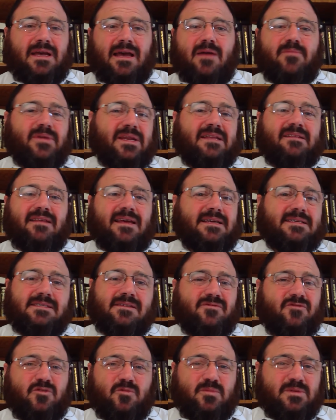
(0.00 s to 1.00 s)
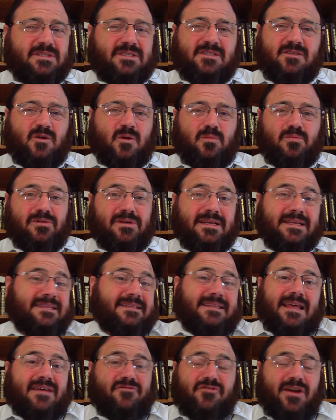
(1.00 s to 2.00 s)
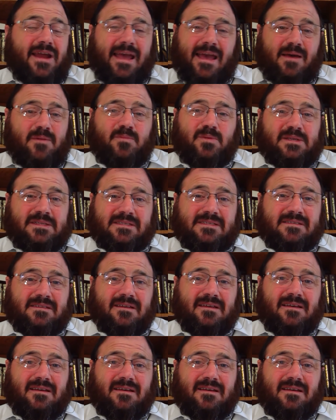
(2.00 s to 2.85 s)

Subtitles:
How many days have you been sober? It never happens.